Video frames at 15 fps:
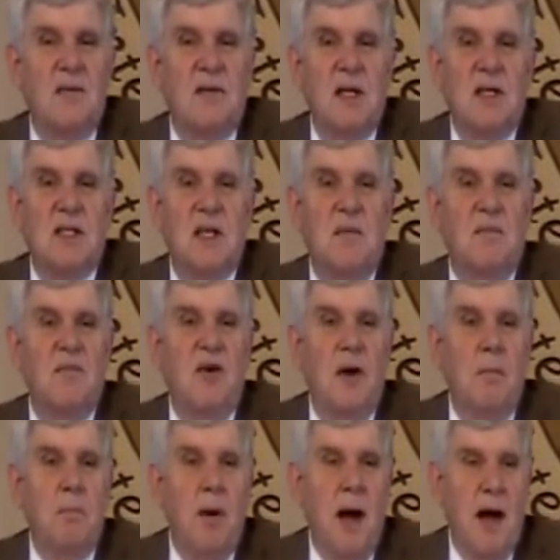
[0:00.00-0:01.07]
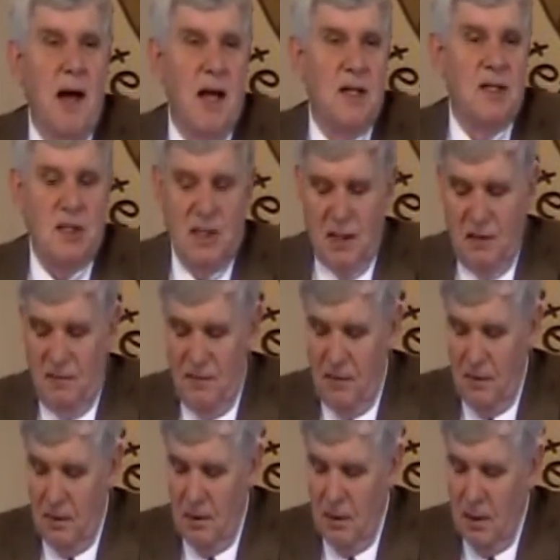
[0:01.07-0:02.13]
gives us something very positive
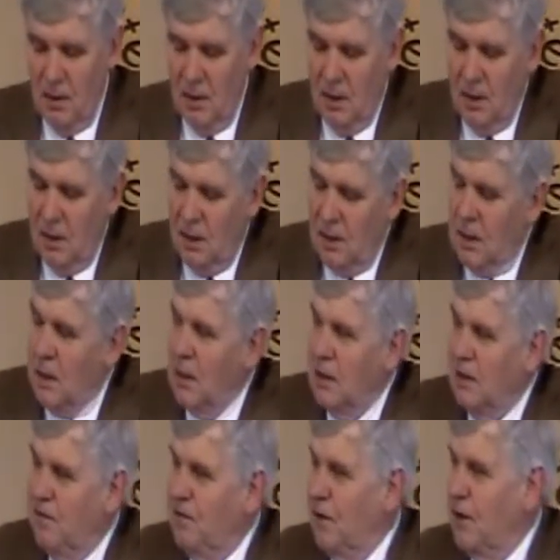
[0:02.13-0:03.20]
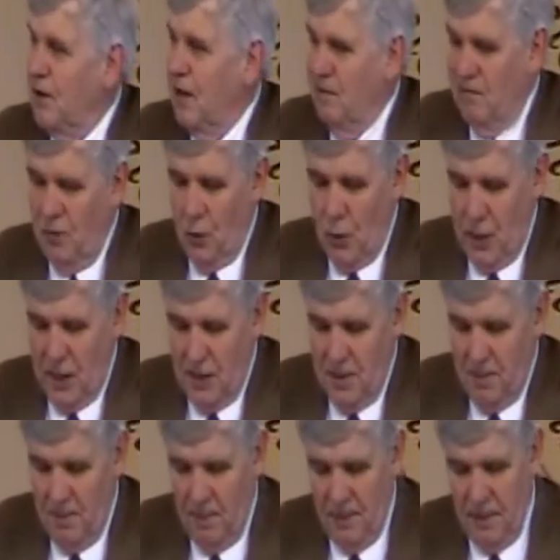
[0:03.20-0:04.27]
to fill that
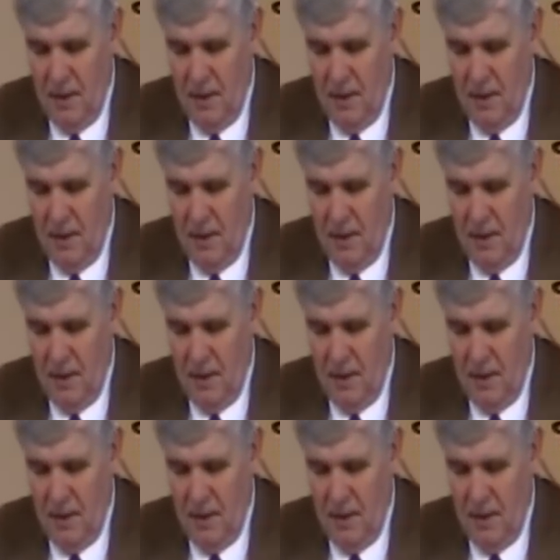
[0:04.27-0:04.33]
void.